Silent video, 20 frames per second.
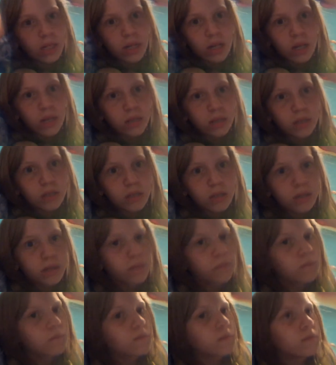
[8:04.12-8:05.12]
those
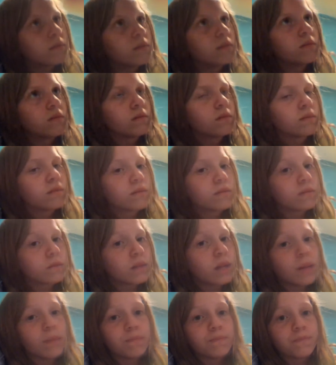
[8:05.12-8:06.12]
stars.
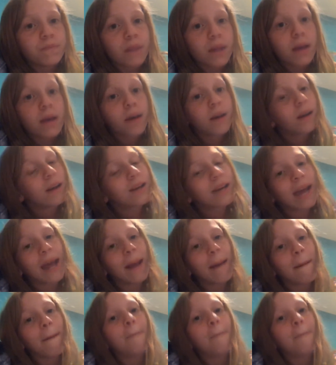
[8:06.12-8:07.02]
Yep. Okay. Yep.